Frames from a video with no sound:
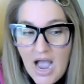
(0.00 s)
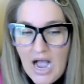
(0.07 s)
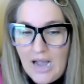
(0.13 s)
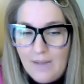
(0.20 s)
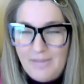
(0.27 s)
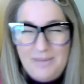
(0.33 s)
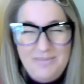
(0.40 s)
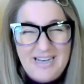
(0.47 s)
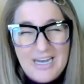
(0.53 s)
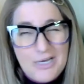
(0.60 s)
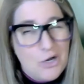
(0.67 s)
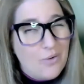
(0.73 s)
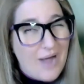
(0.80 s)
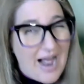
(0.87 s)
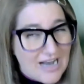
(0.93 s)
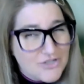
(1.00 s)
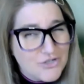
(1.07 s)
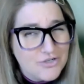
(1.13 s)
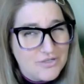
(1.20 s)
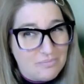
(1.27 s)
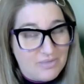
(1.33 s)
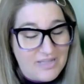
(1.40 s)
um, I mean, I know Azure
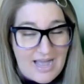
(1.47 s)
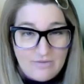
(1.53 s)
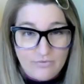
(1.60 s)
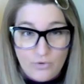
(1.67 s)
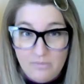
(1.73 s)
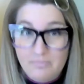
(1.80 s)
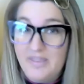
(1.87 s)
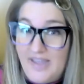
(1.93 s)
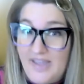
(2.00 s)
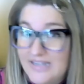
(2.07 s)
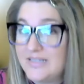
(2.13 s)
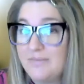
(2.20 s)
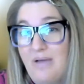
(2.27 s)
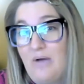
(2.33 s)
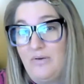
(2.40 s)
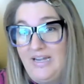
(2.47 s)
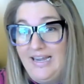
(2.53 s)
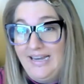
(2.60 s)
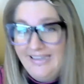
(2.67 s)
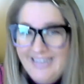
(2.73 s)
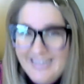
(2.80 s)
is a platform, but that's about it.